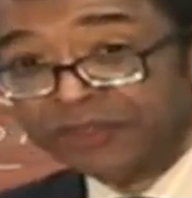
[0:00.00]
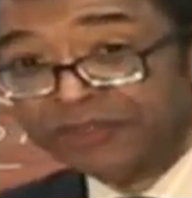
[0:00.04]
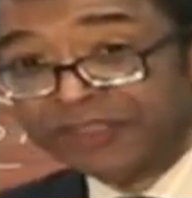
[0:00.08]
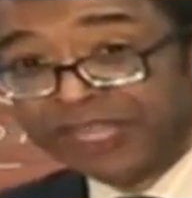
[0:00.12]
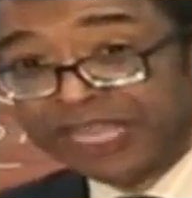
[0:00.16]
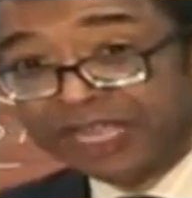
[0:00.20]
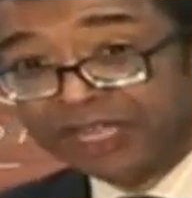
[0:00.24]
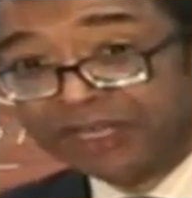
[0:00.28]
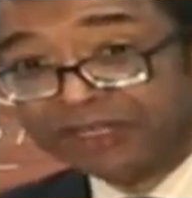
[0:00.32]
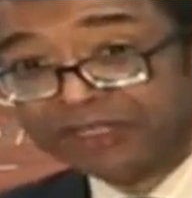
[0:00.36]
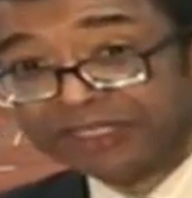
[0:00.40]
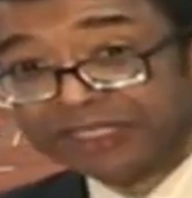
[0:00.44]

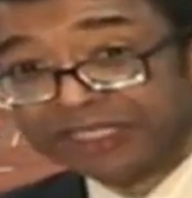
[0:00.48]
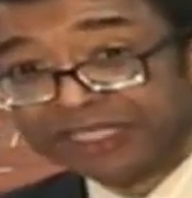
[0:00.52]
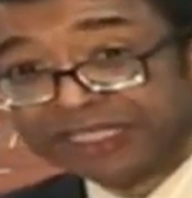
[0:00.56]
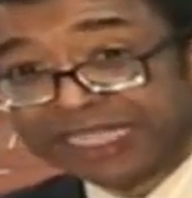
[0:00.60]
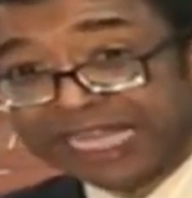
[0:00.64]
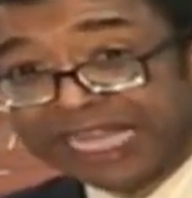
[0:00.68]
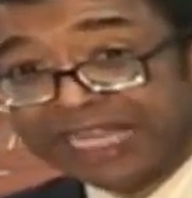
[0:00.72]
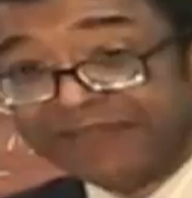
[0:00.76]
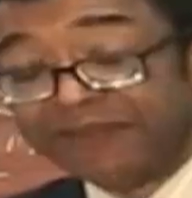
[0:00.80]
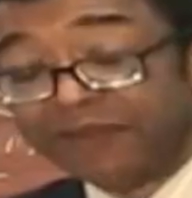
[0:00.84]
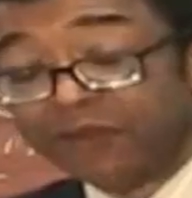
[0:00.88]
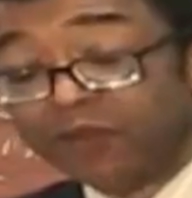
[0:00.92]
they are
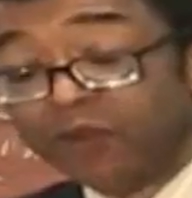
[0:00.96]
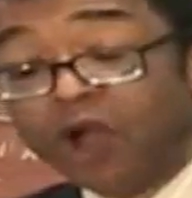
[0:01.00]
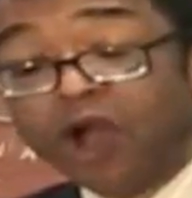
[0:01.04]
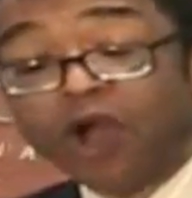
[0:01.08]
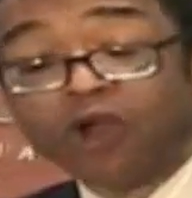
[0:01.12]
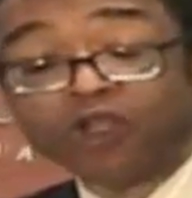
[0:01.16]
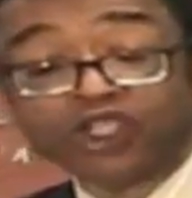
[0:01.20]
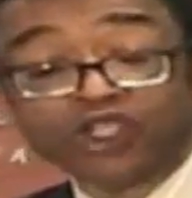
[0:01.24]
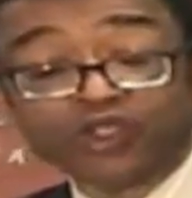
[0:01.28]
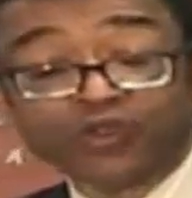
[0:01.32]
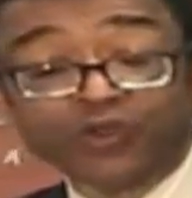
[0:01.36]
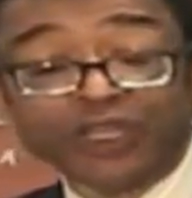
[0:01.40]
saving
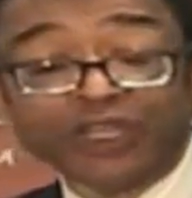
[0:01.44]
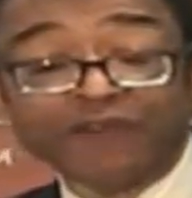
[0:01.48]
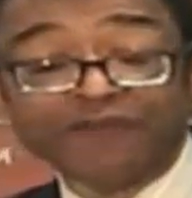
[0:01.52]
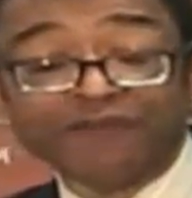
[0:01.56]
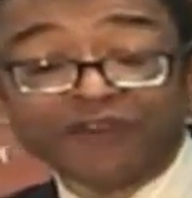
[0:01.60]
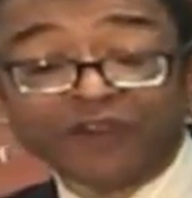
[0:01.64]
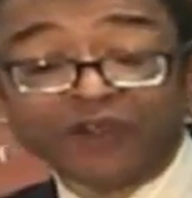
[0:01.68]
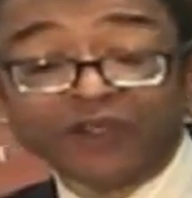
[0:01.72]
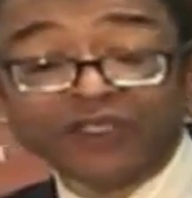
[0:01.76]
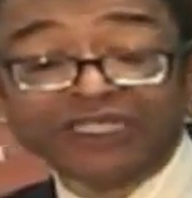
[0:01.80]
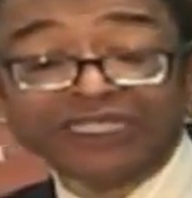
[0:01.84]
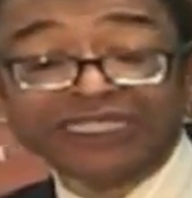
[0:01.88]
Wall Street
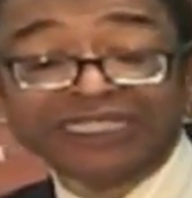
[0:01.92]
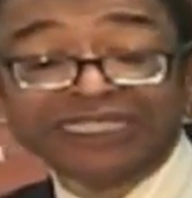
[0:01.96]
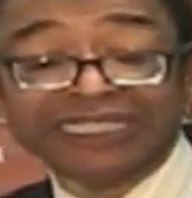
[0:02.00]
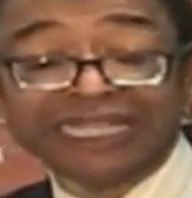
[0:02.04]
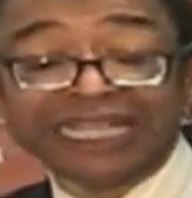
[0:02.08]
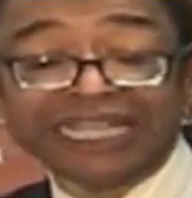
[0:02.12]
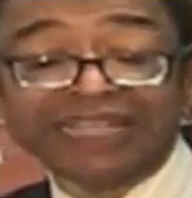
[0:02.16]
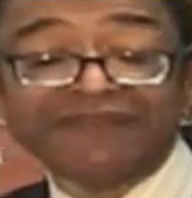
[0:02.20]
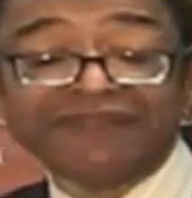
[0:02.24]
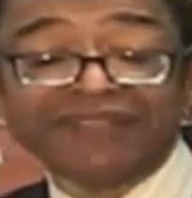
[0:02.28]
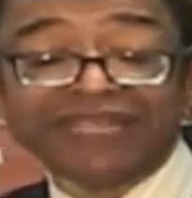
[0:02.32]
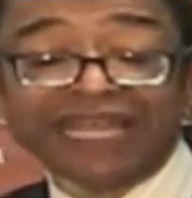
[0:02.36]
versus
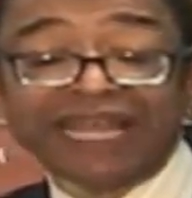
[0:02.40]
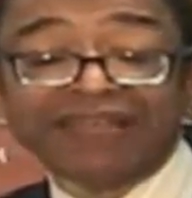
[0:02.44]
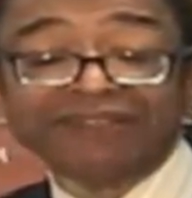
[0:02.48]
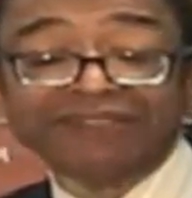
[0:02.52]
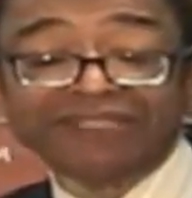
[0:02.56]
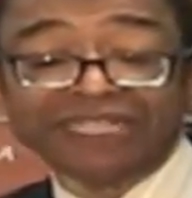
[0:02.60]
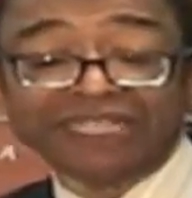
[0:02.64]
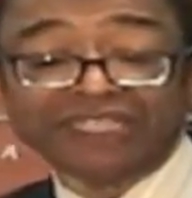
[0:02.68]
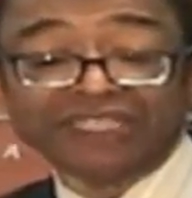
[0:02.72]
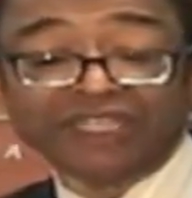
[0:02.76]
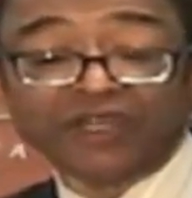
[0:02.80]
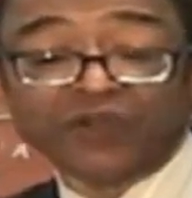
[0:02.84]
saving
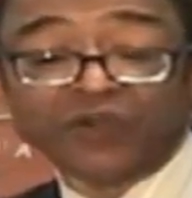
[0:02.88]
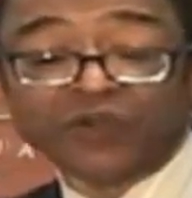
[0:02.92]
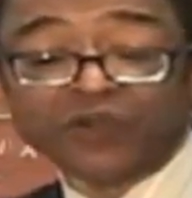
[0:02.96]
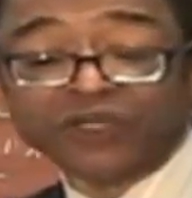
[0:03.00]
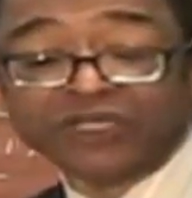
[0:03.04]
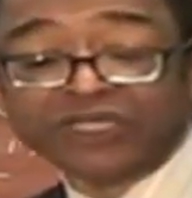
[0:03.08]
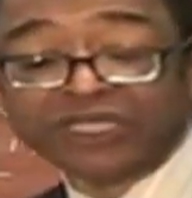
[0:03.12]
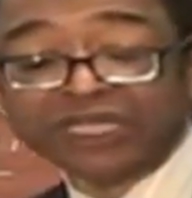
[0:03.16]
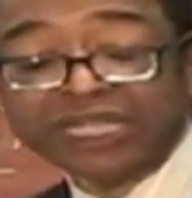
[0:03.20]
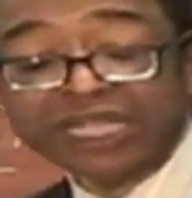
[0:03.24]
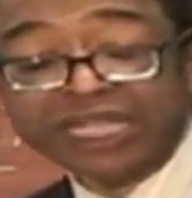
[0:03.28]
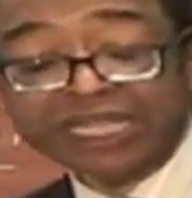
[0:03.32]
ourselves. In other
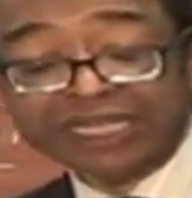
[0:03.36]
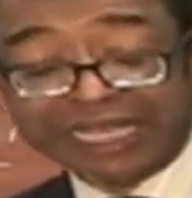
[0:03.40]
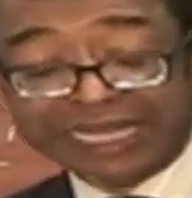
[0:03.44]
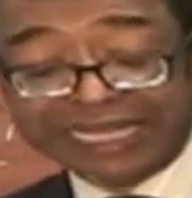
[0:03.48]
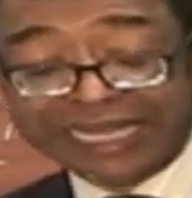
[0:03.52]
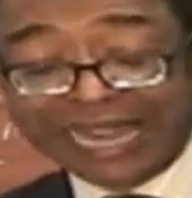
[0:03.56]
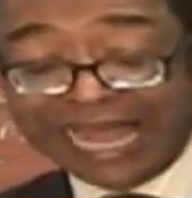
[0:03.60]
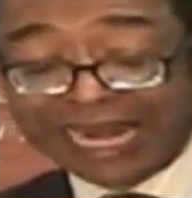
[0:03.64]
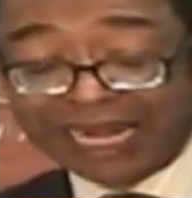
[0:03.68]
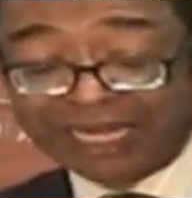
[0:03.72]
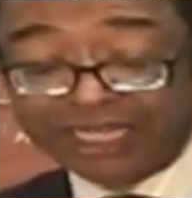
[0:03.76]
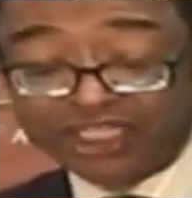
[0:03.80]
words, the
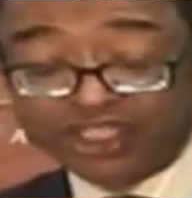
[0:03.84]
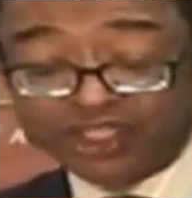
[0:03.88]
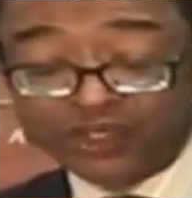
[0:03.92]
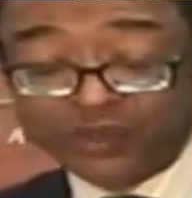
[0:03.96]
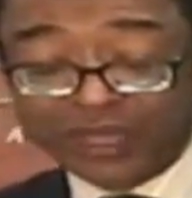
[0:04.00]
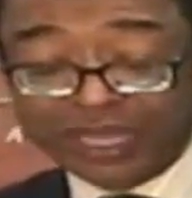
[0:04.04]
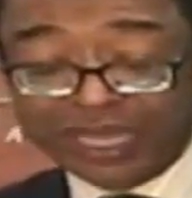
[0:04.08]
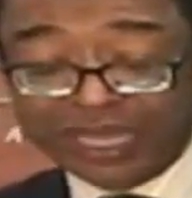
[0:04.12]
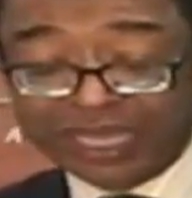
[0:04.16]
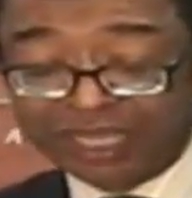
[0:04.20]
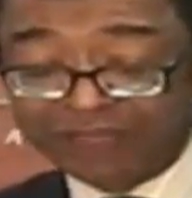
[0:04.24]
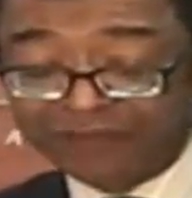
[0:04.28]
dollar that
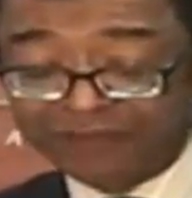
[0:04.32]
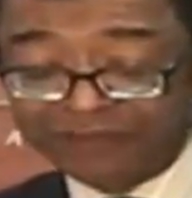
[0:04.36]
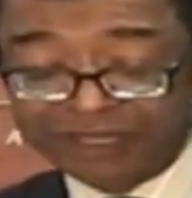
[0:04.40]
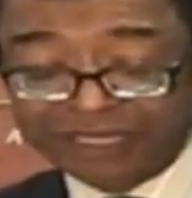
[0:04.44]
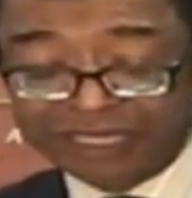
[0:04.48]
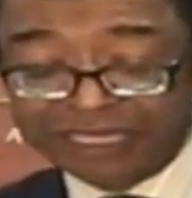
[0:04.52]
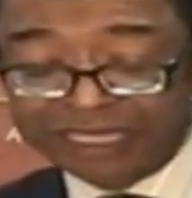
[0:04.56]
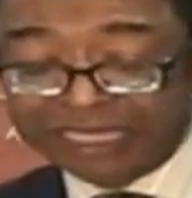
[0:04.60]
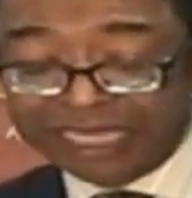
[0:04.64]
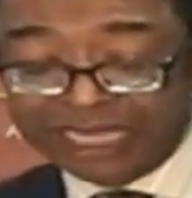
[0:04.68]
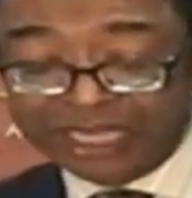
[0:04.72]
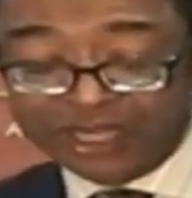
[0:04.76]
you have,
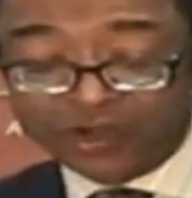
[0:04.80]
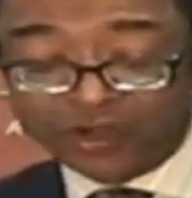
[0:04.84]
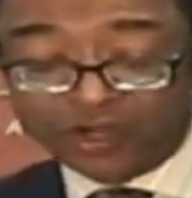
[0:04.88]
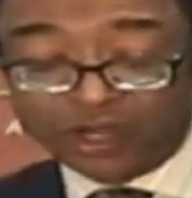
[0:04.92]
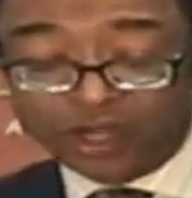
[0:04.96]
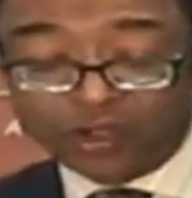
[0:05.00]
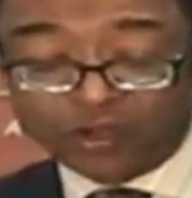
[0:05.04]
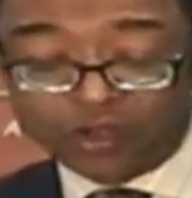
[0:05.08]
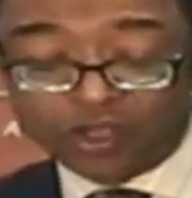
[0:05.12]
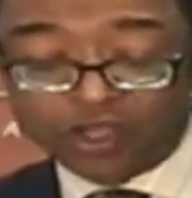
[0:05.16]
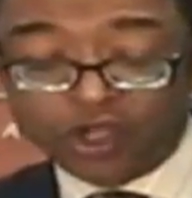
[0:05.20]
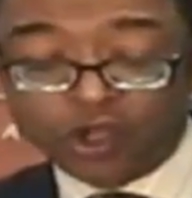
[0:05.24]
it no
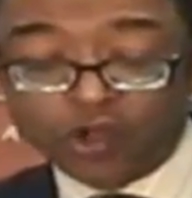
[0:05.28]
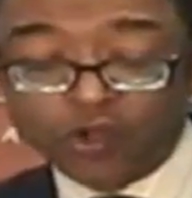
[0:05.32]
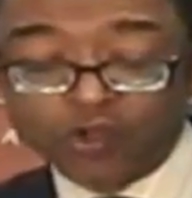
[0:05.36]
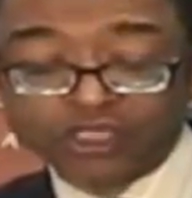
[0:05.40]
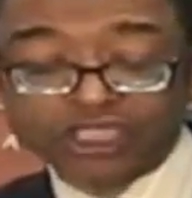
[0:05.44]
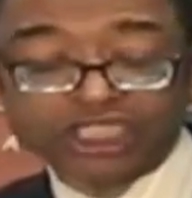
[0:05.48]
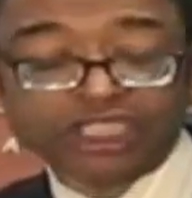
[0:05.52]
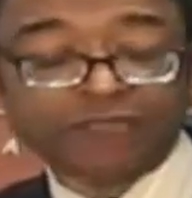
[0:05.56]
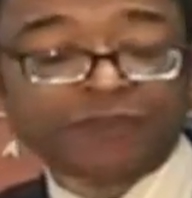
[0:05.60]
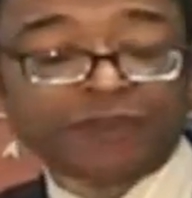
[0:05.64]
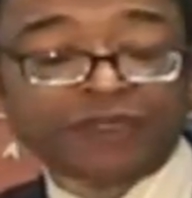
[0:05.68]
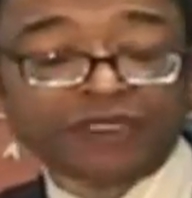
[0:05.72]
longer
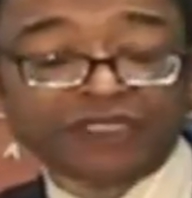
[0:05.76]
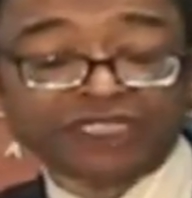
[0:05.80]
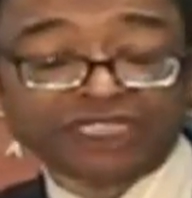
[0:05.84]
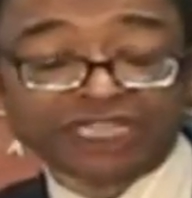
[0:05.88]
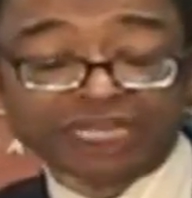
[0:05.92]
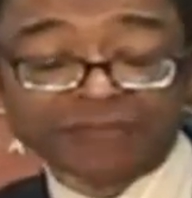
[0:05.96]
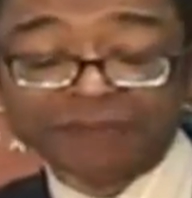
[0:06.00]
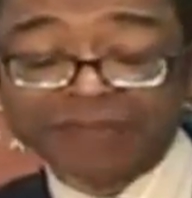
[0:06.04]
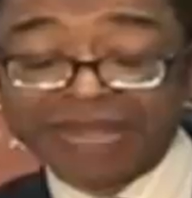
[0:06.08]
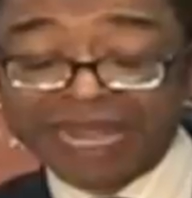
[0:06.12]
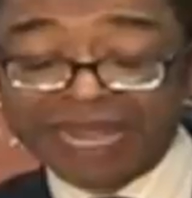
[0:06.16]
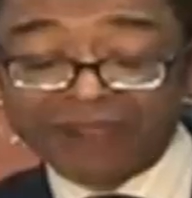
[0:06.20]
holds its
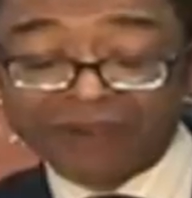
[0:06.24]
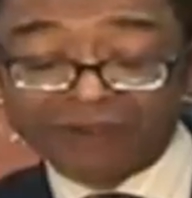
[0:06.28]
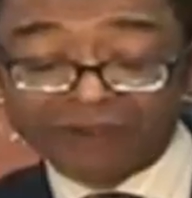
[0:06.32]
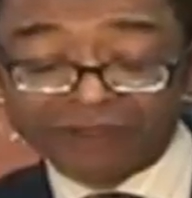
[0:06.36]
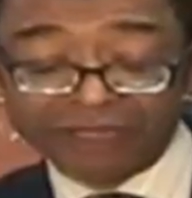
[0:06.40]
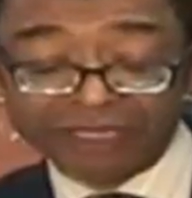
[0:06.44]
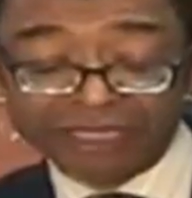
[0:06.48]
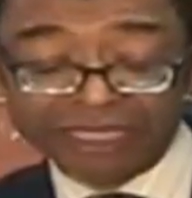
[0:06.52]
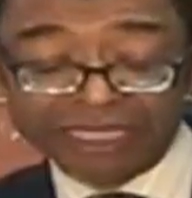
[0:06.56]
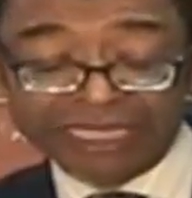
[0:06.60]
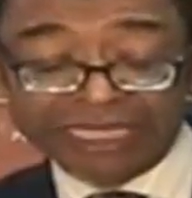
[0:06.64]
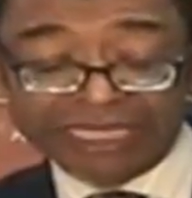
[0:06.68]
purchasing power.